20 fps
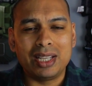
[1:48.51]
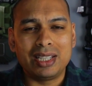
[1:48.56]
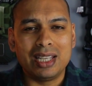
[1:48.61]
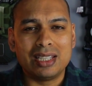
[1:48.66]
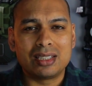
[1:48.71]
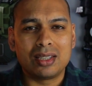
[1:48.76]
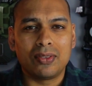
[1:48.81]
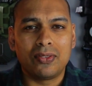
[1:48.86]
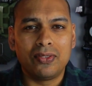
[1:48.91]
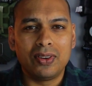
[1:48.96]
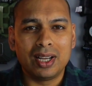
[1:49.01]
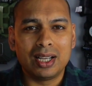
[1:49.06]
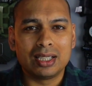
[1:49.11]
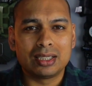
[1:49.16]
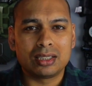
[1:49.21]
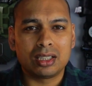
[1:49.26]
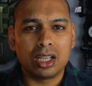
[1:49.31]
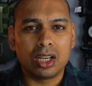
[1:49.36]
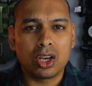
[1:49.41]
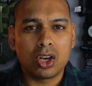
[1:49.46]
it is the
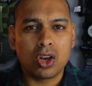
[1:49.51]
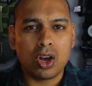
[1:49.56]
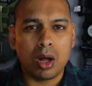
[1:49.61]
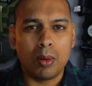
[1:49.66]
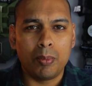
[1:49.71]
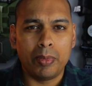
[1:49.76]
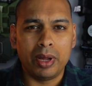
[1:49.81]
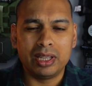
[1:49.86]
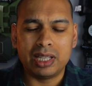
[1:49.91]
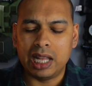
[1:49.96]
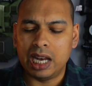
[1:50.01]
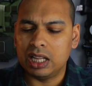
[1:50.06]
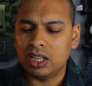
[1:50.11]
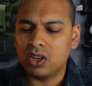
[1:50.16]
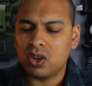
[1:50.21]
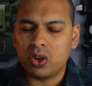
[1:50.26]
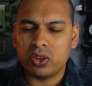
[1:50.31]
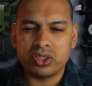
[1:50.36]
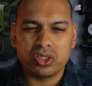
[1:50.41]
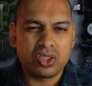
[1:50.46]
first comment and
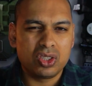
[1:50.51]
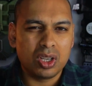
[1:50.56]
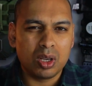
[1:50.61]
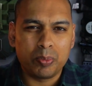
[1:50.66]
it costs